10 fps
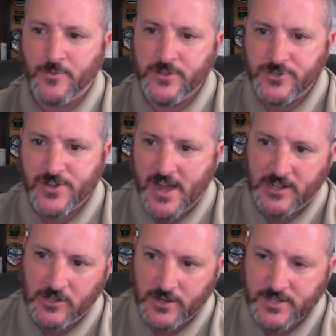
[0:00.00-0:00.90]
when you try
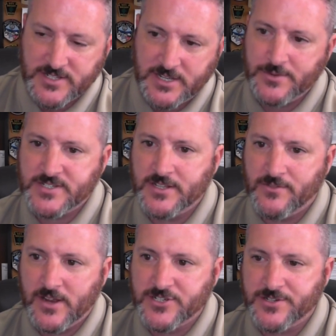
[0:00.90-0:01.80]
to look and see what's in the
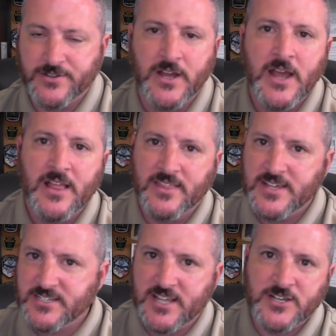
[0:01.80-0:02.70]
register,
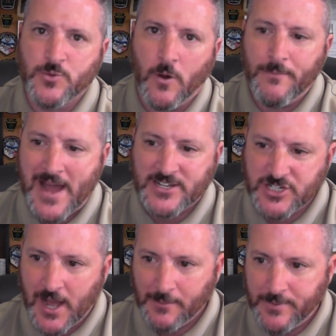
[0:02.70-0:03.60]
these things won't
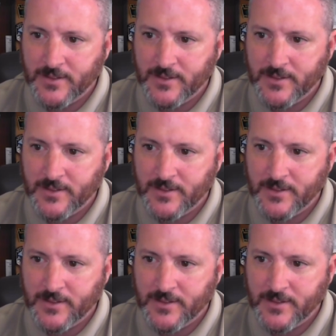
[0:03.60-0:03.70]
match up